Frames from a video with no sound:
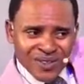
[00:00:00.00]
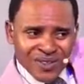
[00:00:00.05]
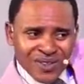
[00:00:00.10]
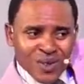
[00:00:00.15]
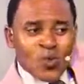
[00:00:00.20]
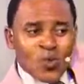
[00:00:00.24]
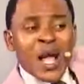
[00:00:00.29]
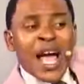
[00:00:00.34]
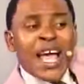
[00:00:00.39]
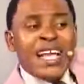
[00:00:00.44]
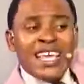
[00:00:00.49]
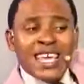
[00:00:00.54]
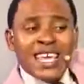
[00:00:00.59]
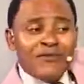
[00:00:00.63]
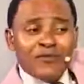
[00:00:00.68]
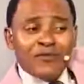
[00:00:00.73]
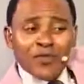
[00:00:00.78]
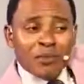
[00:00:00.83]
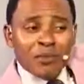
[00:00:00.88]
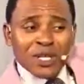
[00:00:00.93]
Where I came
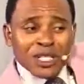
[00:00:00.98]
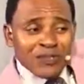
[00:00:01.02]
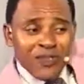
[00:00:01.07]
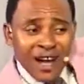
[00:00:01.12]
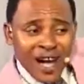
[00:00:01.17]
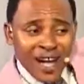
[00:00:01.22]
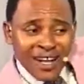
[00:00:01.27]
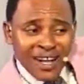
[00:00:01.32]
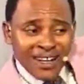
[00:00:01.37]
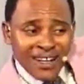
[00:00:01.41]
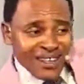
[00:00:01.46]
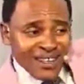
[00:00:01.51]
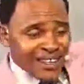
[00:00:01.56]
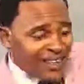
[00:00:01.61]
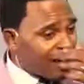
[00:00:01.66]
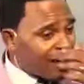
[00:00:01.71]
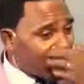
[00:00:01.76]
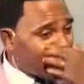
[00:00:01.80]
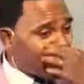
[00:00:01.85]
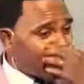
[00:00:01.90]
from is far.
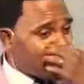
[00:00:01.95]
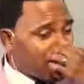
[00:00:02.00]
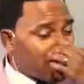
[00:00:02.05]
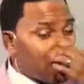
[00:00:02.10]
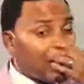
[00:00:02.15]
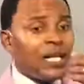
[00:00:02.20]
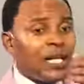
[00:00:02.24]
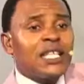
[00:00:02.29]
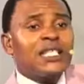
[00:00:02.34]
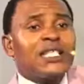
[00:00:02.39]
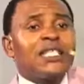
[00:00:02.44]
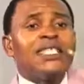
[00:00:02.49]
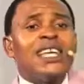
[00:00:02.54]
Listen,